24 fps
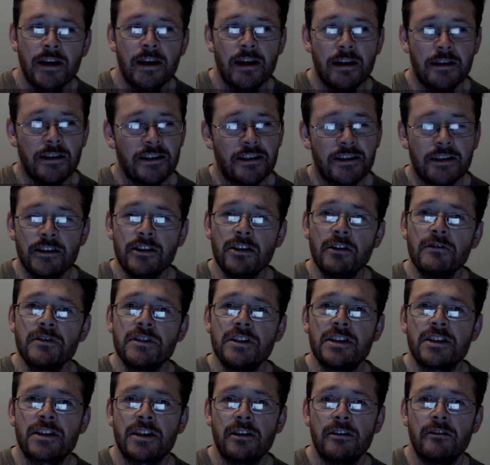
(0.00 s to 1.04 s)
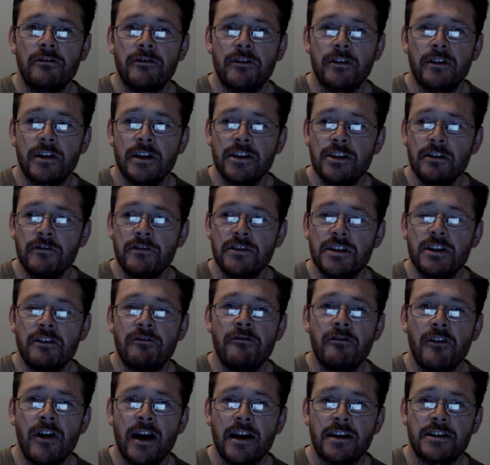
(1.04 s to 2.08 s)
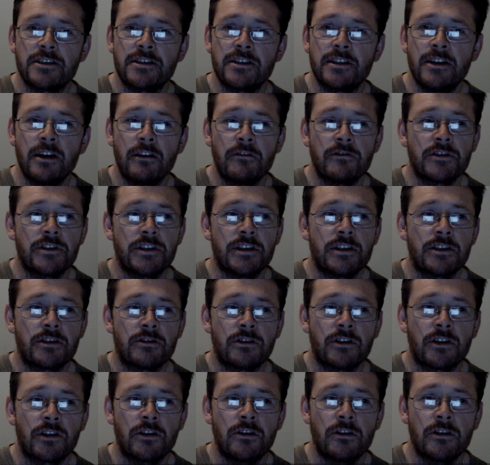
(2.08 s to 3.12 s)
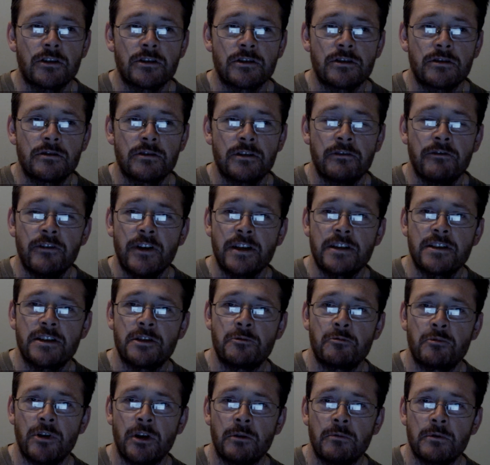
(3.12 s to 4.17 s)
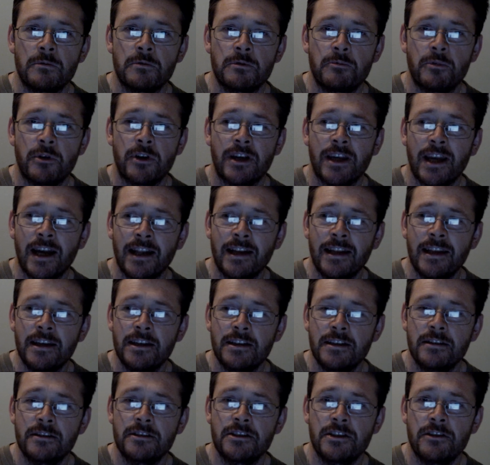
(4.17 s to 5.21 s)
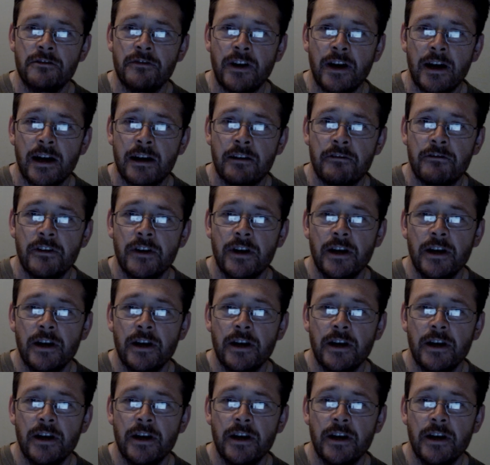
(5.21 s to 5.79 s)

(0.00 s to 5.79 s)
He's obviously skillful. He's obviously fast. He obviously is going to cause defences problems. But can he survive